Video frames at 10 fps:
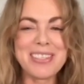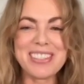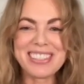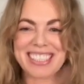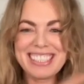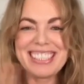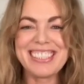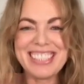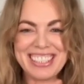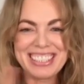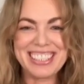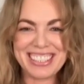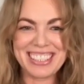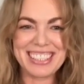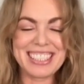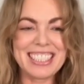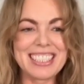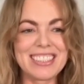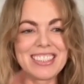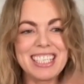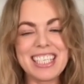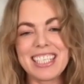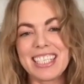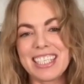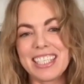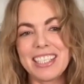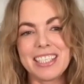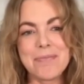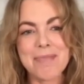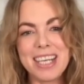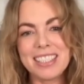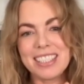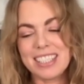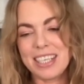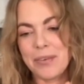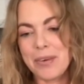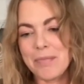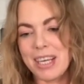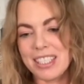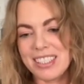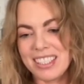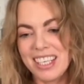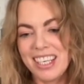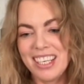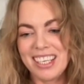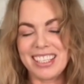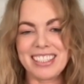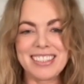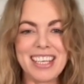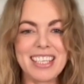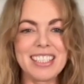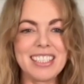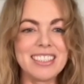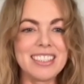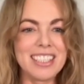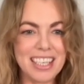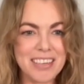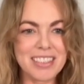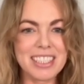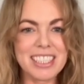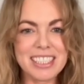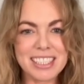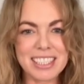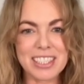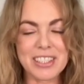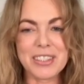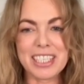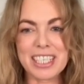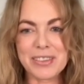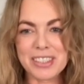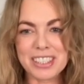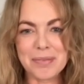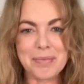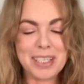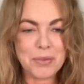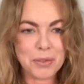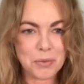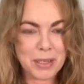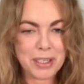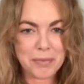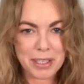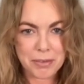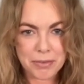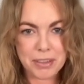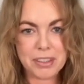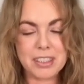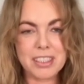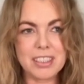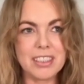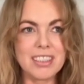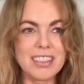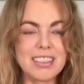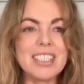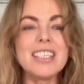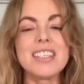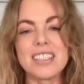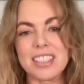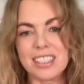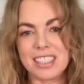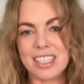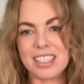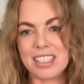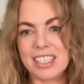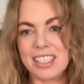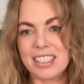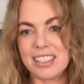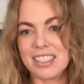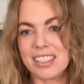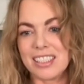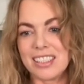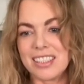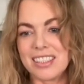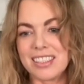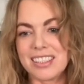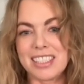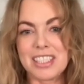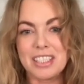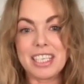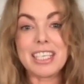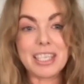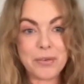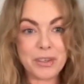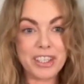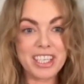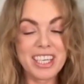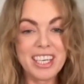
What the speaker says: You know, this tree, I'm just going to say that. So Dan and I, Matt and I, we met like 10, 11 years ago. And Matt was one of my first teachers, actually, in sexual healing work.